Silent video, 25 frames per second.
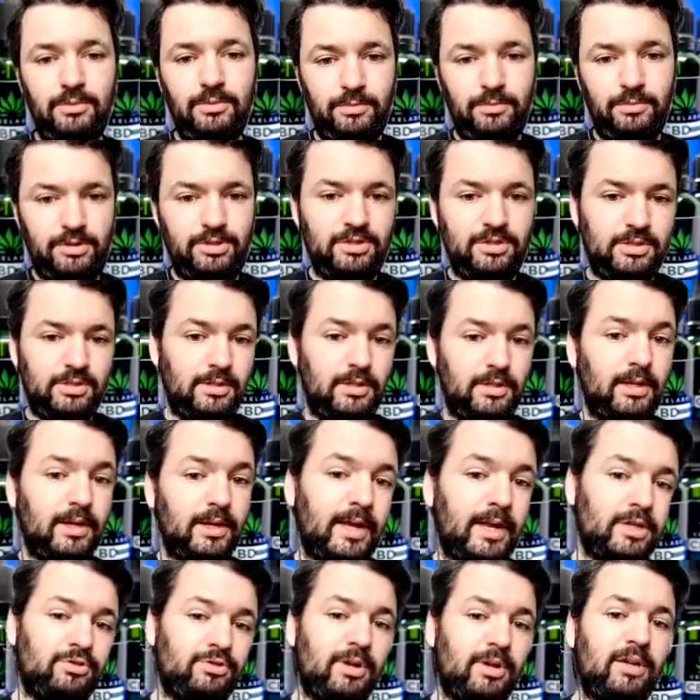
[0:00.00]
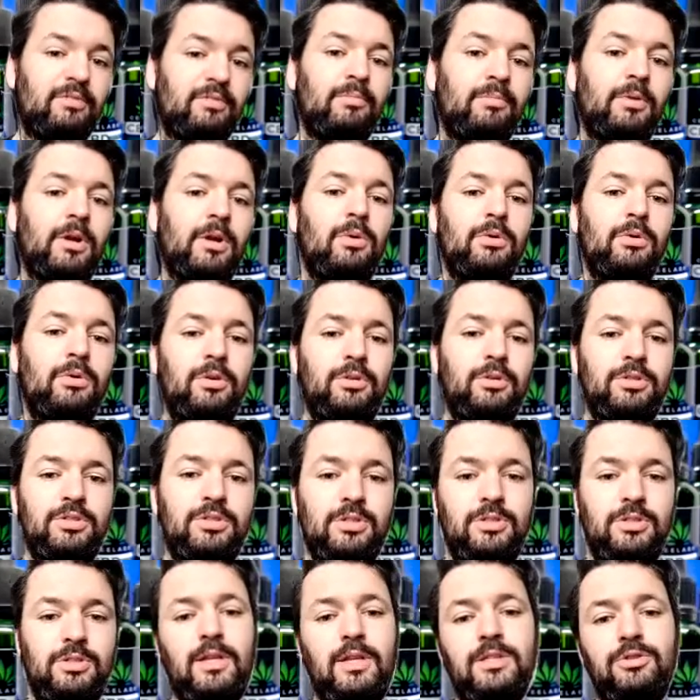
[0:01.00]
which is an extract from coconuts,
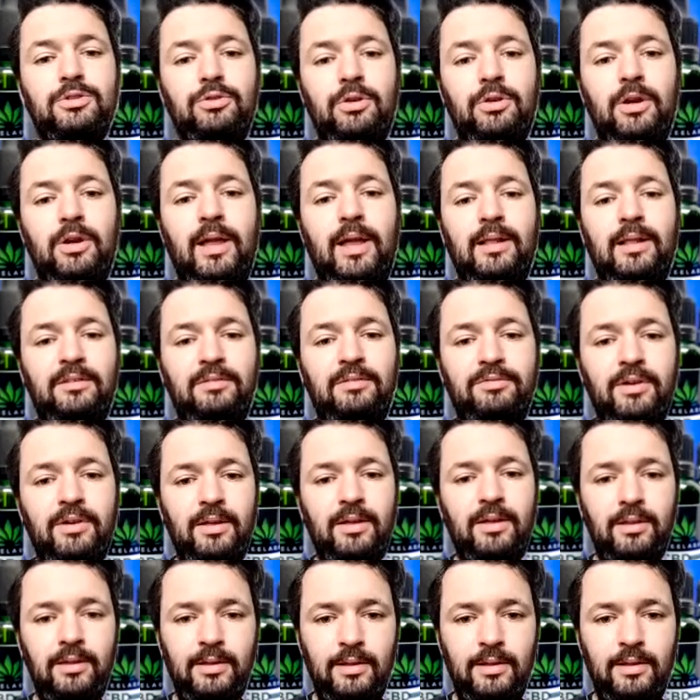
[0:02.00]
so that's another healthy fat.